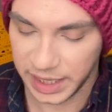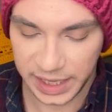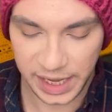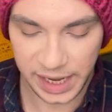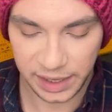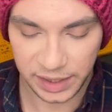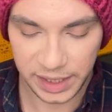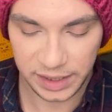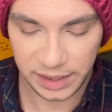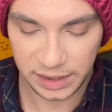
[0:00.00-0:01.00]

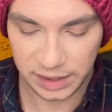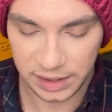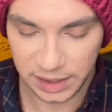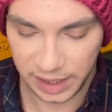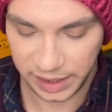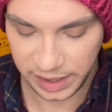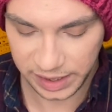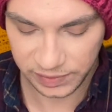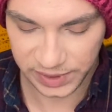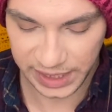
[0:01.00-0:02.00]
Caron, I think
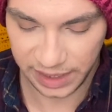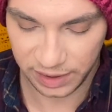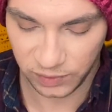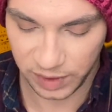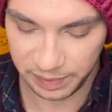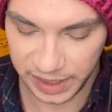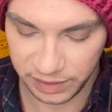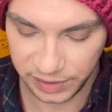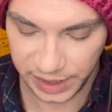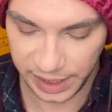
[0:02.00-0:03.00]
it was Caron one
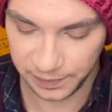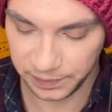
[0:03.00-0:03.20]
pound, yeah.